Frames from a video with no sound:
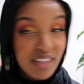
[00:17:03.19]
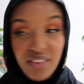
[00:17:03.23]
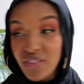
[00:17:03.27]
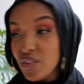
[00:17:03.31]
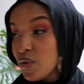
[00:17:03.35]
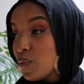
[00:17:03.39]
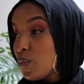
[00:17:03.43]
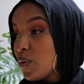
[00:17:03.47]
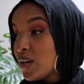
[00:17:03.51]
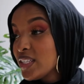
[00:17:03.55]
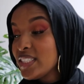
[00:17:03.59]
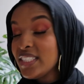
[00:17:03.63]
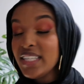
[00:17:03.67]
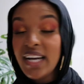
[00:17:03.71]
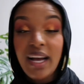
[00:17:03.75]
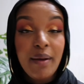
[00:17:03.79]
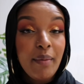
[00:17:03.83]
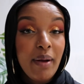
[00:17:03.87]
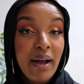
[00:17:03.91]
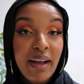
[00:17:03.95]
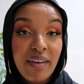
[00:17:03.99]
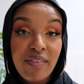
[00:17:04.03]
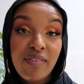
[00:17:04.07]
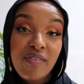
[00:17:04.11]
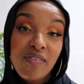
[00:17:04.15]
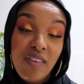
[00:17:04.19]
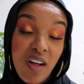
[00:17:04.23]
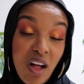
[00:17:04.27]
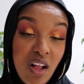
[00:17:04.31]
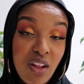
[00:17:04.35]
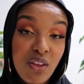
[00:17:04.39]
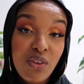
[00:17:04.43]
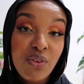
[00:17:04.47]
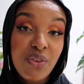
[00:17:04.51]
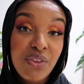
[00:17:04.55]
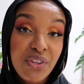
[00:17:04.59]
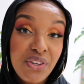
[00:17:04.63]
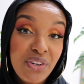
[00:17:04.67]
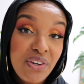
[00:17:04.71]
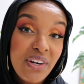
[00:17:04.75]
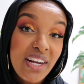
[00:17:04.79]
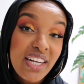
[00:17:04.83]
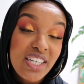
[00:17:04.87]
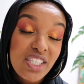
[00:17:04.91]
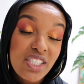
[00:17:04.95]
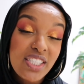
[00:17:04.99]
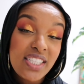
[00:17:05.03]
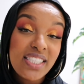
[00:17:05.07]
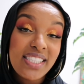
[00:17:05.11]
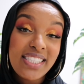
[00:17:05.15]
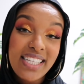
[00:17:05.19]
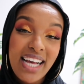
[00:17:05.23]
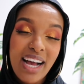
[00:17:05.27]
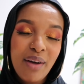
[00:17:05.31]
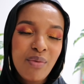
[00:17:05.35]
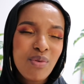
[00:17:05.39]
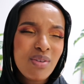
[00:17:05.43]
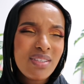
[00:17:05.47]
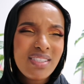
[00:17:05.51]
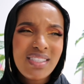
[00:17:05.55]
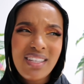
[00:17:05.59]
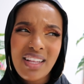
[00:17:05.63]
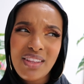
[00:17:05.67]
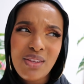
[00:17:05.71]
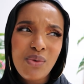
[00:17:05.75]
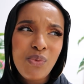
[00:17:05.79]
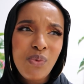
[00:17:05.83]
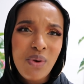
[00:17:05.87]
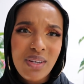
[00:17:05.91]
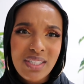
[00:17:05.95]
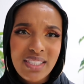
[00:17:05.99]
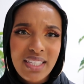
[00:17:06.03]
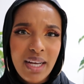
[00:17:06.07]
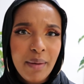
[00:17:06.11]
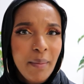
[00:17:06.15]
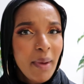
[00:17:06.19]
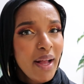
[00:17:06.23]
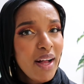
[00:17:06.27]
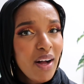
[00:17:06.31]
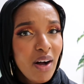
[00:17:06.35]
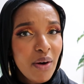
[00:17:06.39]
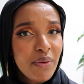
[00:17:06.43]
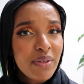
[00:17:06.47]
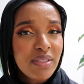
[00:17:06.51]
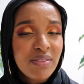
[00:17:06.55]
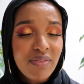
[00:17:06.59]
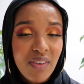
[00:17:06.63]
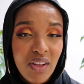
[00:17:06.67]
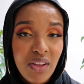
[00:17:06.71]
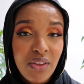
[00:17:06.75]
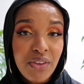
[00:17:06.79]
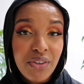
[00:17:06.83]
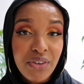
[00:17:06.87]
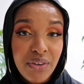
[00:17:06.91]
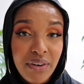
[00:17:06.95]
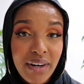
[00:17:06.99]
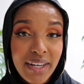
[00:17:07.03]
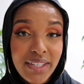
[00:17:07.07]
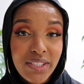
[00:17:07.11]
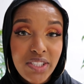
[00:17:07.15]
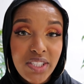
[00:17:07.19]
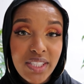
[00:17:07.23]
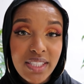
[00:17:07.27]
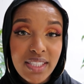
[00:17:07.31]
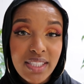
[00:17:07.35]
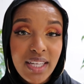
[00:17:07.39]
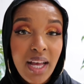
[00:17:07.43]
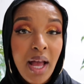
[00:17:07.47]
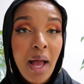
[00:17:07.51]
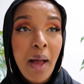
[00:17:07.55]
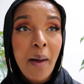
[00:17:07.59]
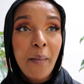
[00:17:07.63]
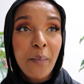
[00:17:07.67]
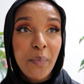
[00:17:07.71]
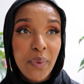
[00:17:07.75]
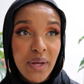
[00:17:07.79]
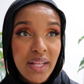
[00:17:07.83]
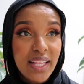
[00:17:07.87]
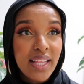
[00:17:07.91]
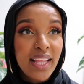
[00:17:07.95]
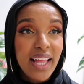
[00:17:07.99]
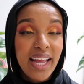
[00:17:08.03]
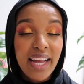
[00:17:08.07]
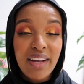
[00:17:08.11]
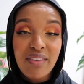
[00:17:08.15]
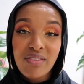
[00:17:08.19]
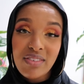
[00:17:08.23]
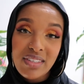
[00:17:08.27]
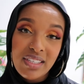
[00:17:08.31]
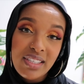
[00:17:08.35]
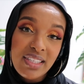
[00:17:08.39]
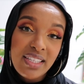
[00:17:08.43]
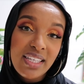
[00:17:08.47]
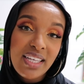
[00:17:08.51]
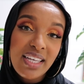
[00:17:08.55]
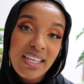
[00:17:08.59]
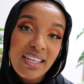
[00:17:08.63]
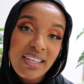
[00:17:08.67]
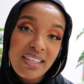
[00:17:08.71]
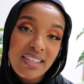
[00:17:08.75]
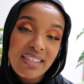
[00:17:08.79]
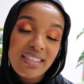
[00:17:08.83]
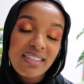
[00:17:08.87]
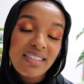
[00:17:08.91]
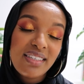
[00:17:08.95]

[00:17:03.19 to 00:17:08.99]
The one time I follow the directions. Well, it's not the one time. I always follow the directions. But like, really?